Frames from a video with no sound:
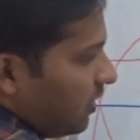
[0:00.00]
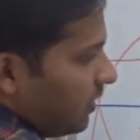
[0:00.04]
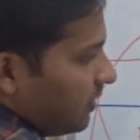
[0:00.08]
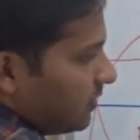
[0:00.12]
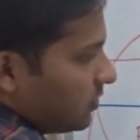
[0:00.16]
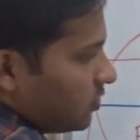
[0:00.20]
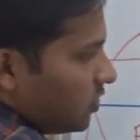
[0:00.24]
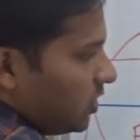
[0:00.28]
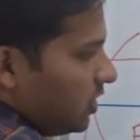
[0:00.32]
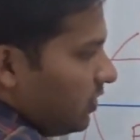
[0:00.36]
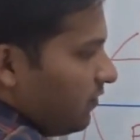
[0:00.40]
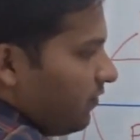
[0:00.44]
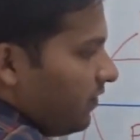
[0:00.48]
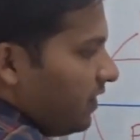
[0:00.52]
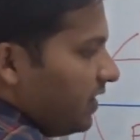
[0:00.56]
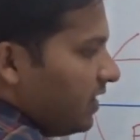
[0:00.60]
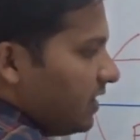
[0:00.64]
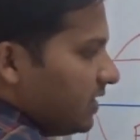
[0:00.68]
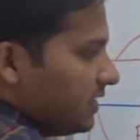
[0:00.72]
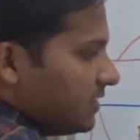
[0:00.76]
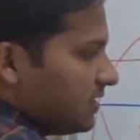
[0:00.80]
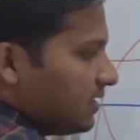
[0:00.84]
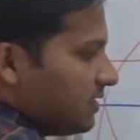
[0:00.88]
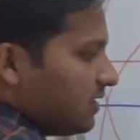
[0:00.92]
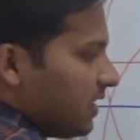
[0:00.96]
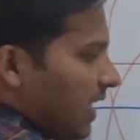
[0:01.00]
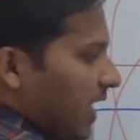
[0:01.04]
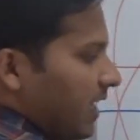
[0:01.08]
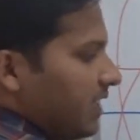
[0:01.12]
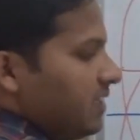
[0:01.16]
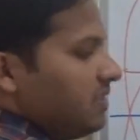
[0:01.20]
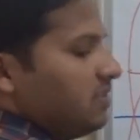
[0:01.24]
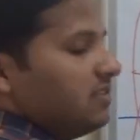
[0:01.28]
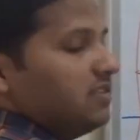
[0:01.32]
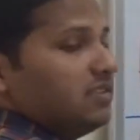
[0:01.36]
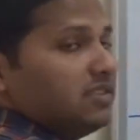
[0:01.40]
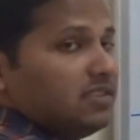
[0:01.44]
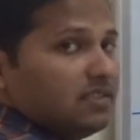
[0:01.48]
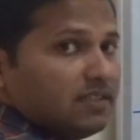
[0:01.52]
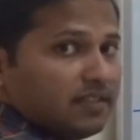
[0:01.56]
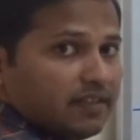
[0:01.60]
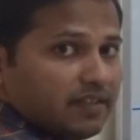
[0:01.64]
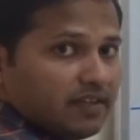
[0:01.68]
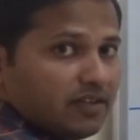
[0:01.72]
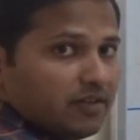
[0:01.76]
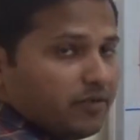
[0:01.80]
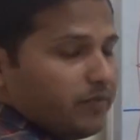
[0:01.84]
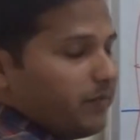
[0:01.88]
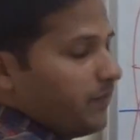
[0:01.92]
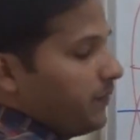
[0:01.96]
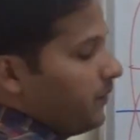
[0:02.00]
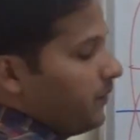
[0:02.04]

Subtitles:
So if it is 9 here,